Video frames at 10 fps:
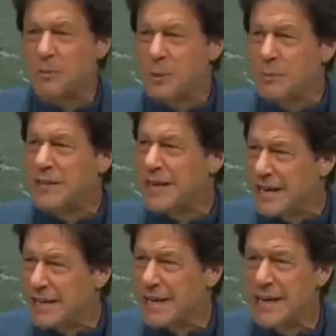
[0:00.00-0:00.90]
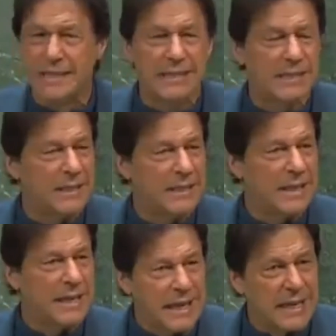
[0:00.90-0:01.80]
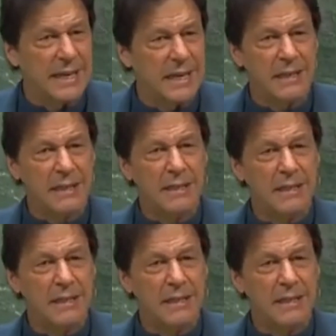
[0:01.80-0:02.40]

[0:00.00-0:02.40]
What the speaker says: will be radicalized in India?